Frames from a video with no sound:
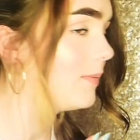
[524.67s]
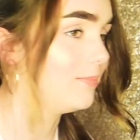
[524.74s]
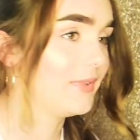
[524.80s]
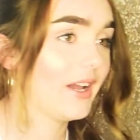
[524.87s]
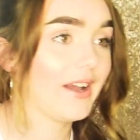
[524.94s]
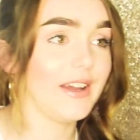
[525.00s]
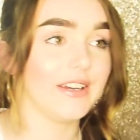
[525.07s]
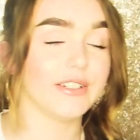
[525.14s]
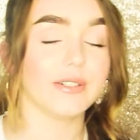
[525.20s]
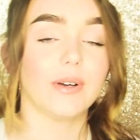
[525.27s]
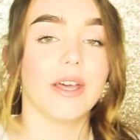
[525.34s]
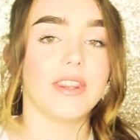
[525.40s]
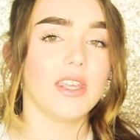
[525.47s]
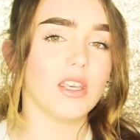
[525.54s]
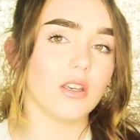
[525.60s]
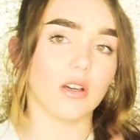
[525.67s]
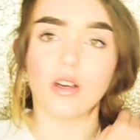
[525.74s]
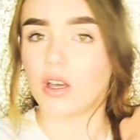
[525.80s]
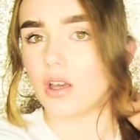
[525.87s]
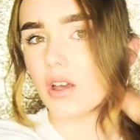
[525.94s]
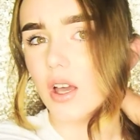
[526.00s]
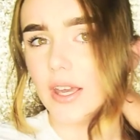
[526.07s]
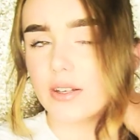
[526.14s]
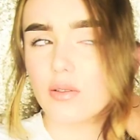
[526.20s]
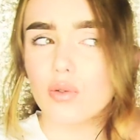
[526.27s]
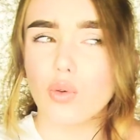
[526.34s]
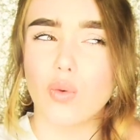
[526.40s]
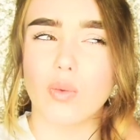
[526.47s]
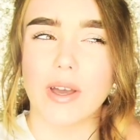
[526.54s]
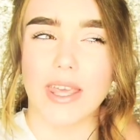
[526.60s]
I'm tired. I think, I don't
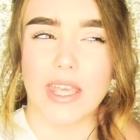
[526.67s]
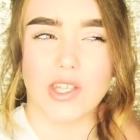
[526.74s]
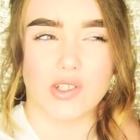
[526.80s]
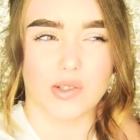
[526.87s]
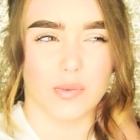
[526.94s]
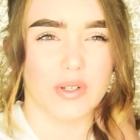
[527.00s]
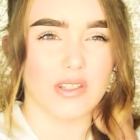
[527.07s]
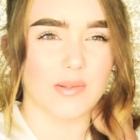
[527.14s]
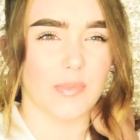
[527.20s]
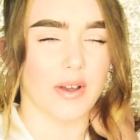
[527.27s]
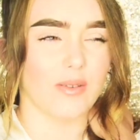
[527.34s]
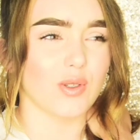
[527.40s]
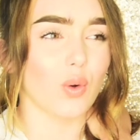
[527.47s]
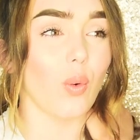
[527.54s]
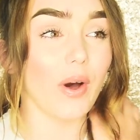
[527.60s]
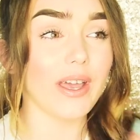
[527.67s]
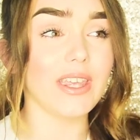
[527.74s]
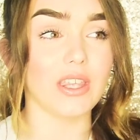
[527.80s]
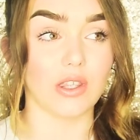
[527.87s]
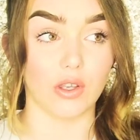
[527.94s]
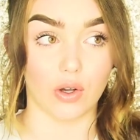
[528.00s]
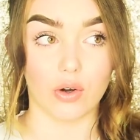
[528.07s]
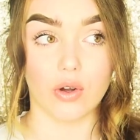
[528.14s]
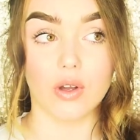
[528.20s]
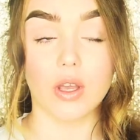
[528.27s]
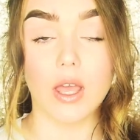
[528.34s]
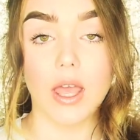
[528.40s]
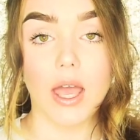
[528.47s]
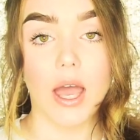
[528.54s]
know what age it was, but I was quite young.